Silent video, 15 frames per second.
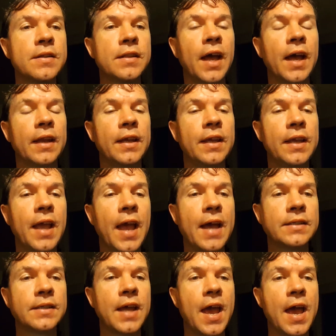that he
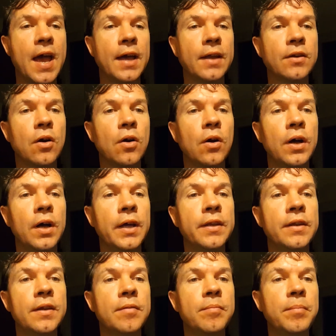has had
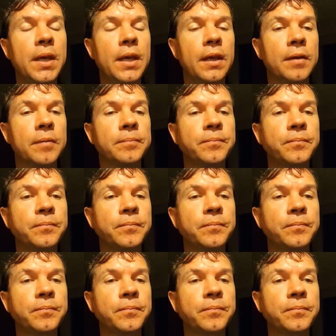on me.